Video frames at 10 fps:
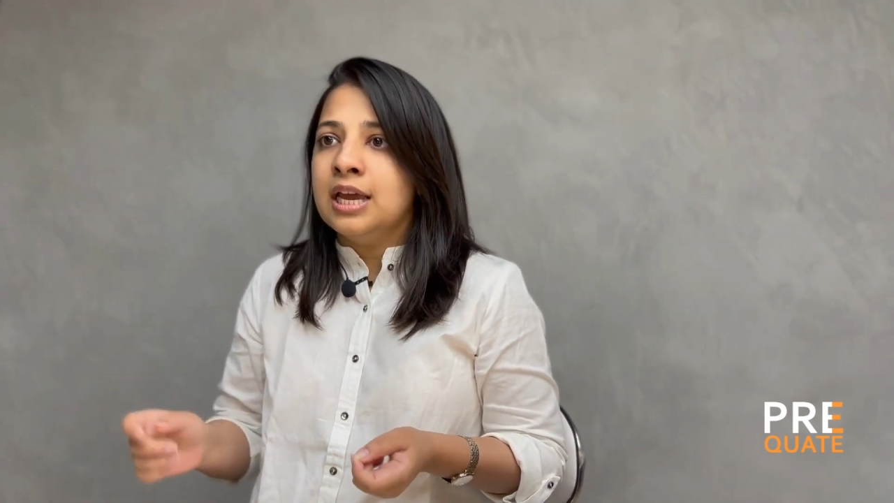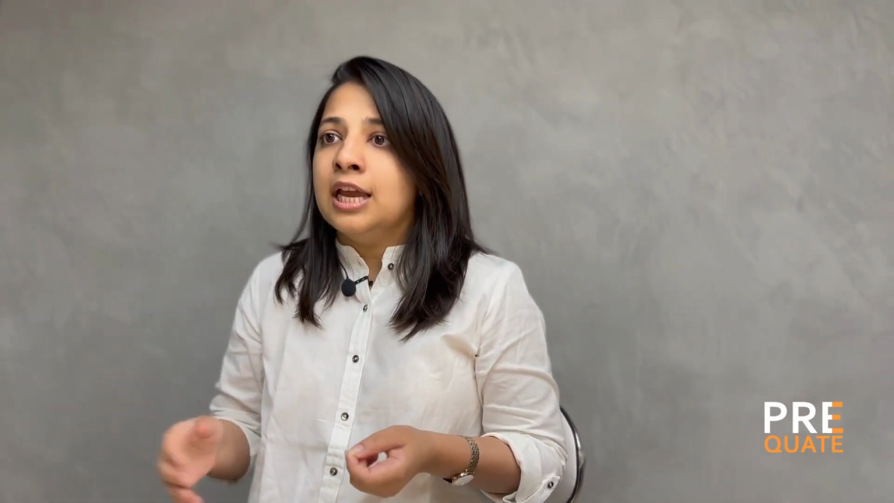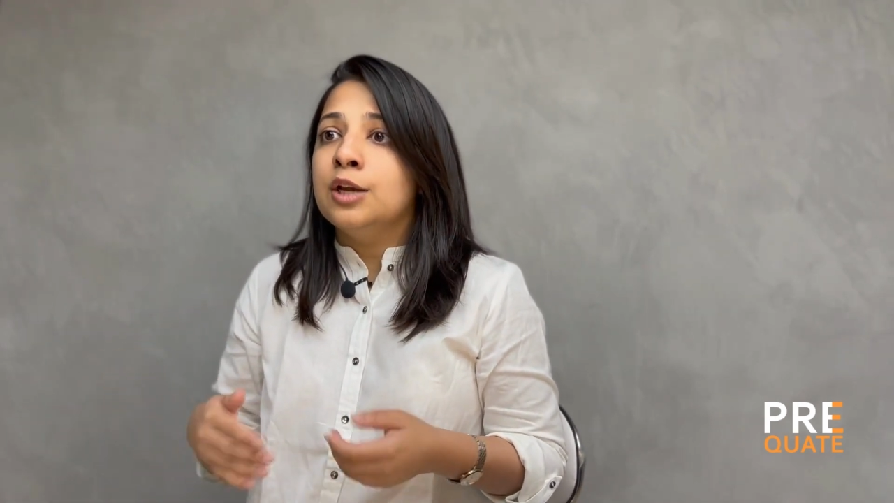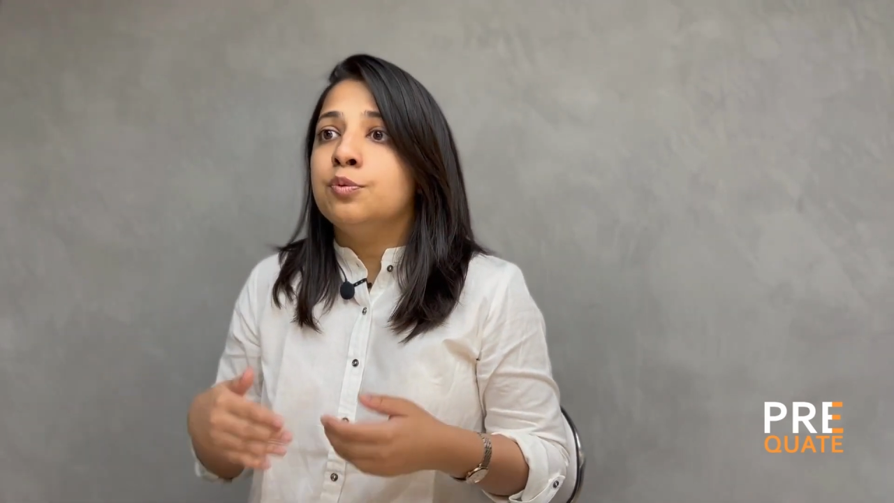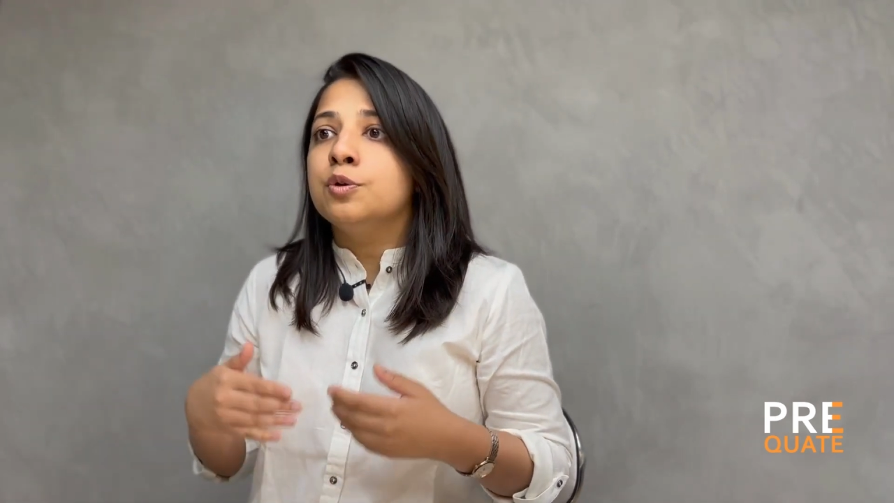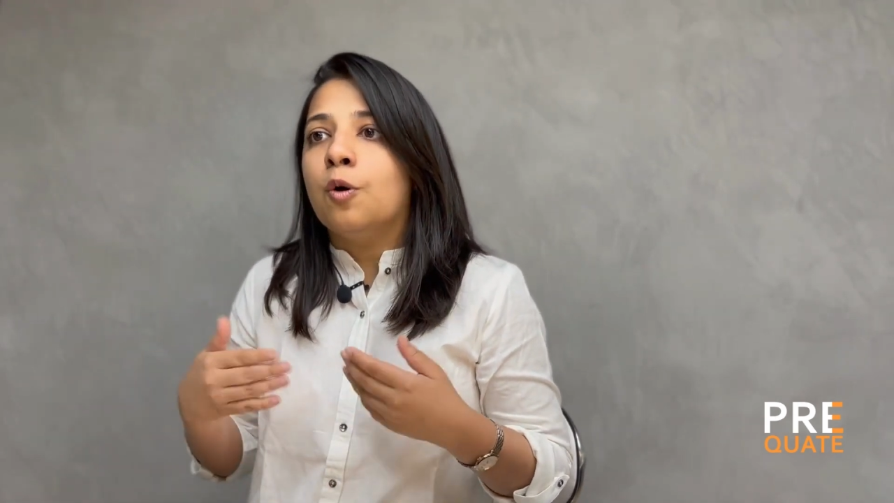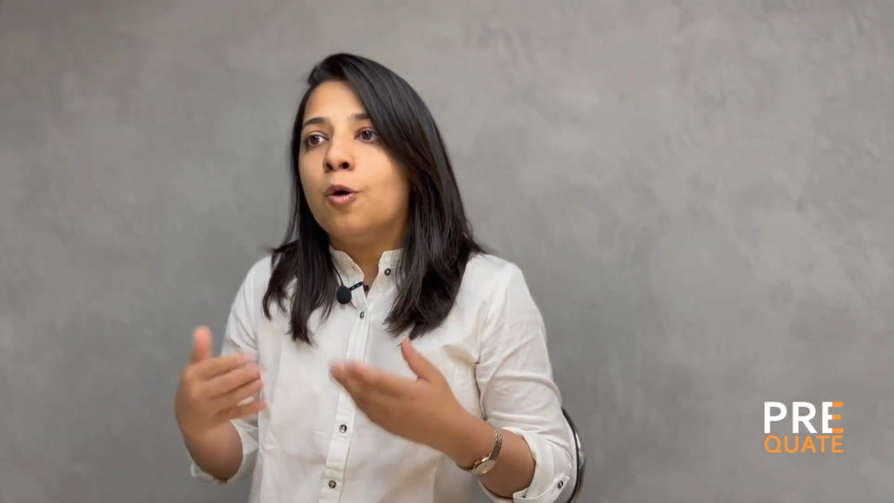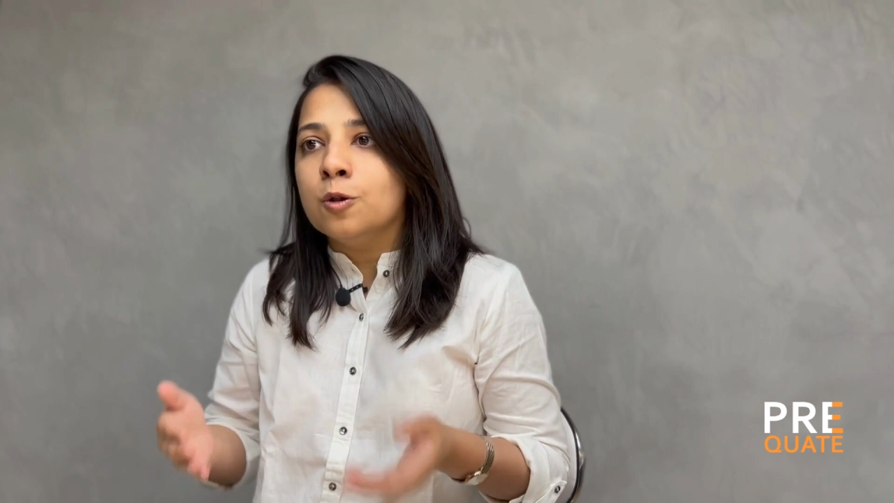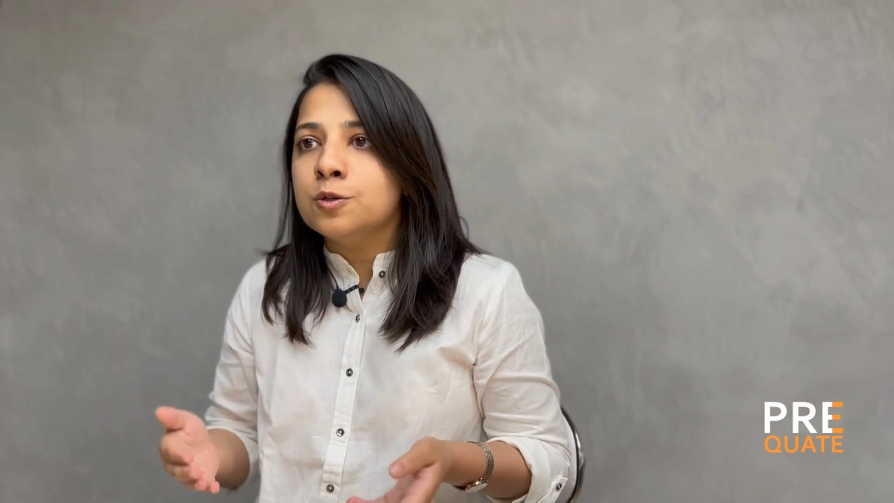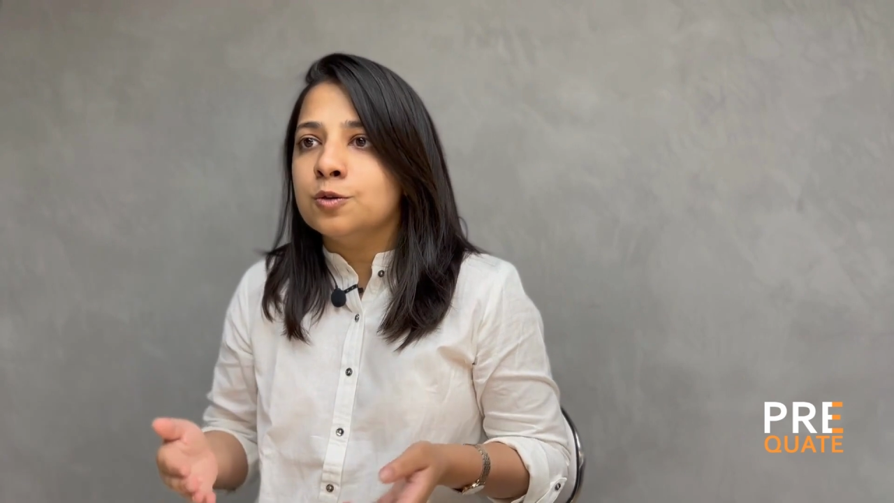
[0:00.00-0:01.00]
it would
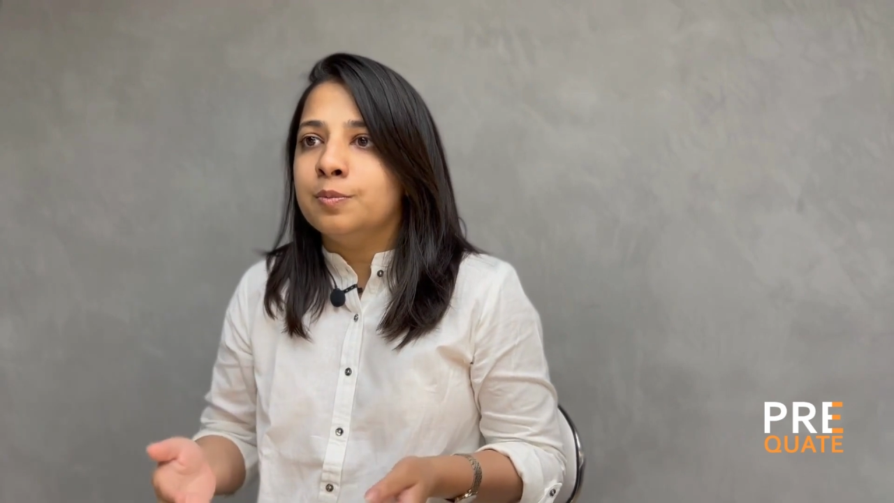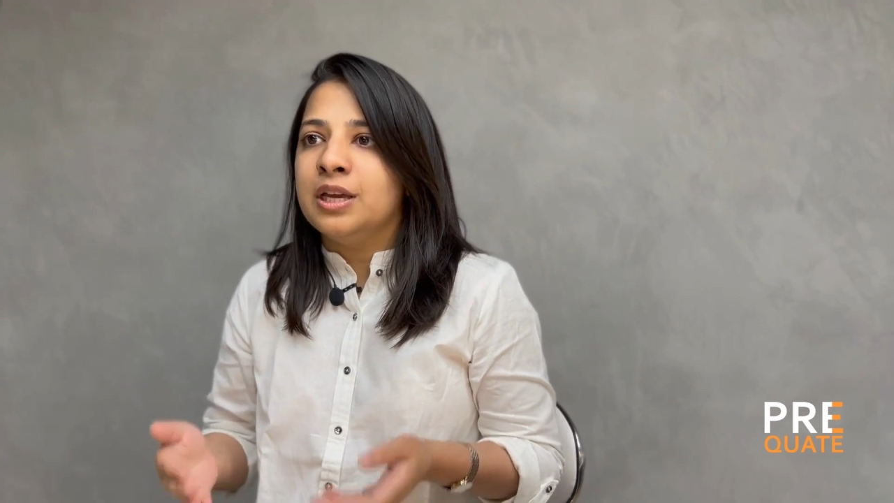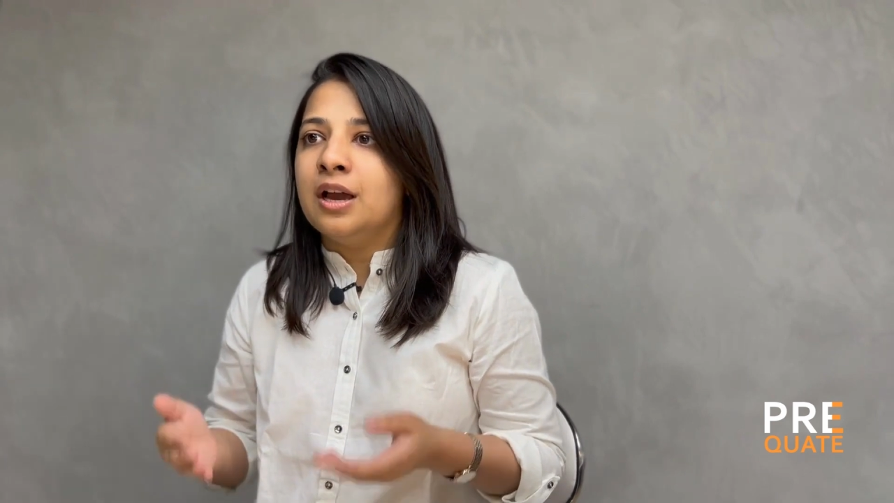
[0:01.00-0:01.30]
also be